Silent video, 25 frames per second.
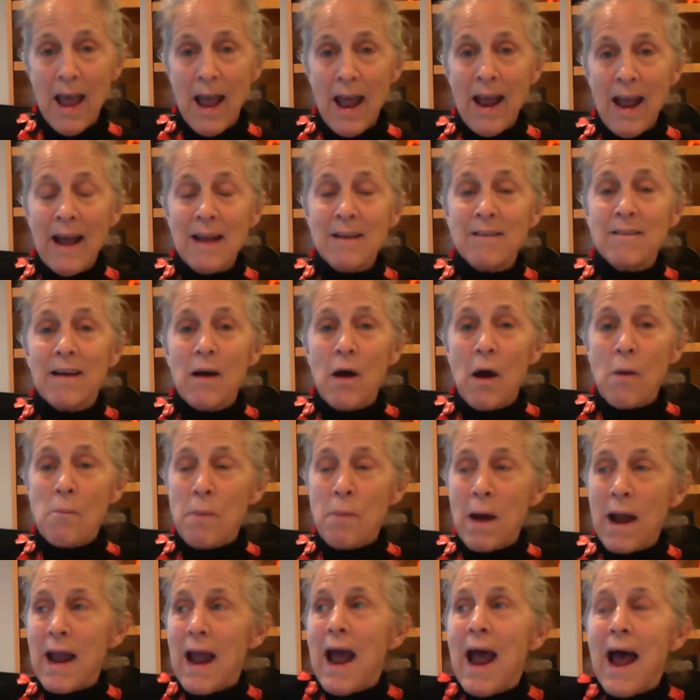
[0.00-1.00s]
And
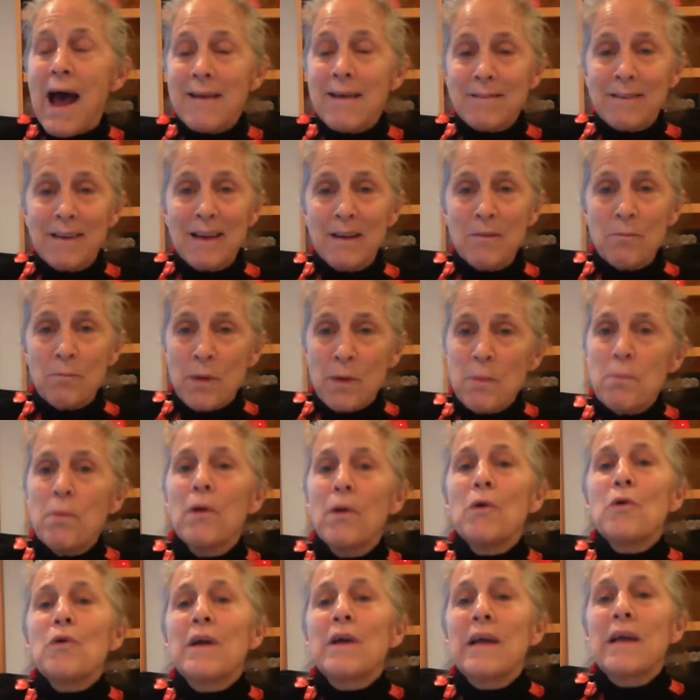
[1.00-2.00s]
by asking
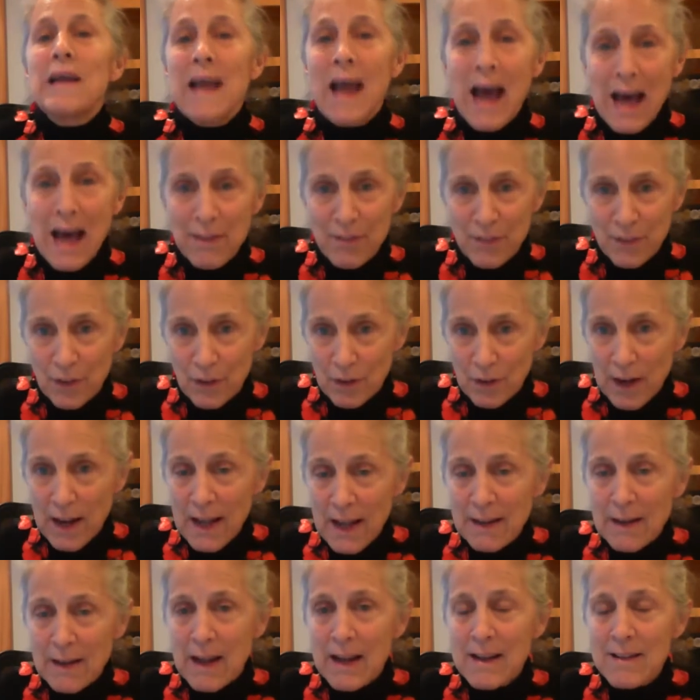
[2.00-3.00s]
people gather,
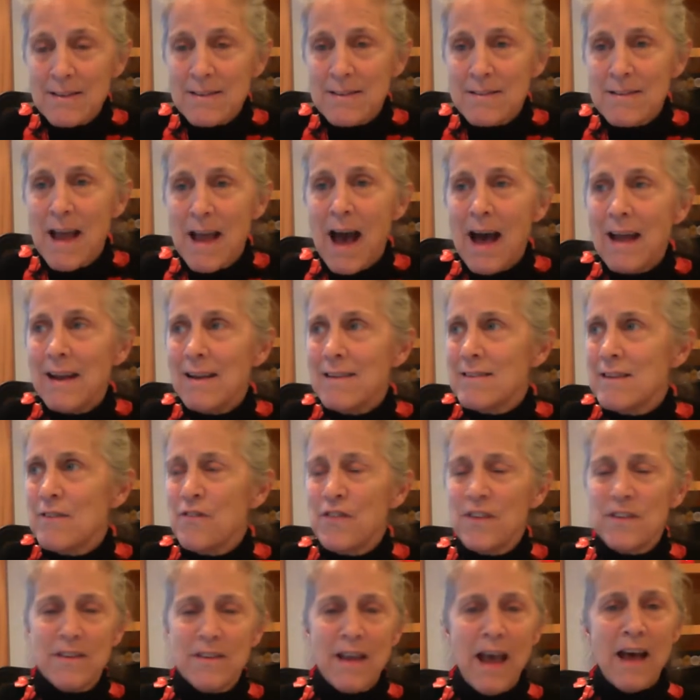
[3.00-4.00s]
and it's not as
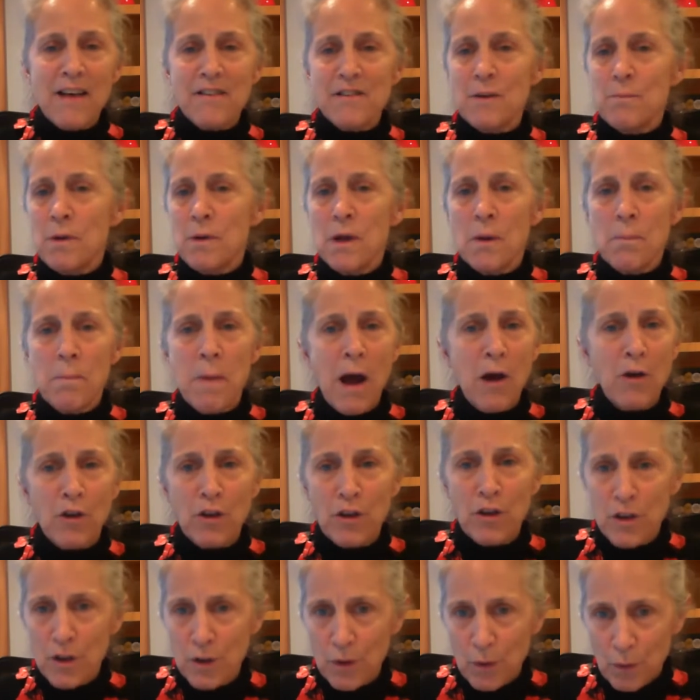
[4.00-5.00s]
if this has to be
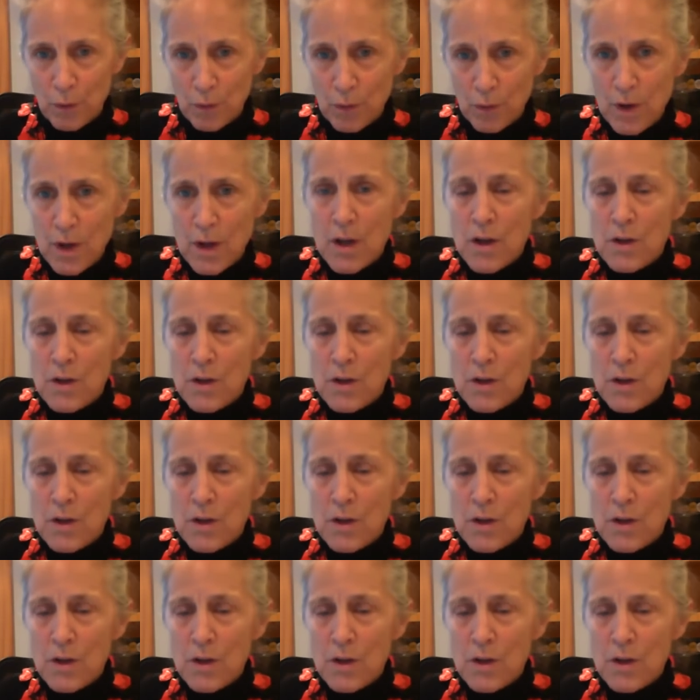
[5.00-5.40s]
about you.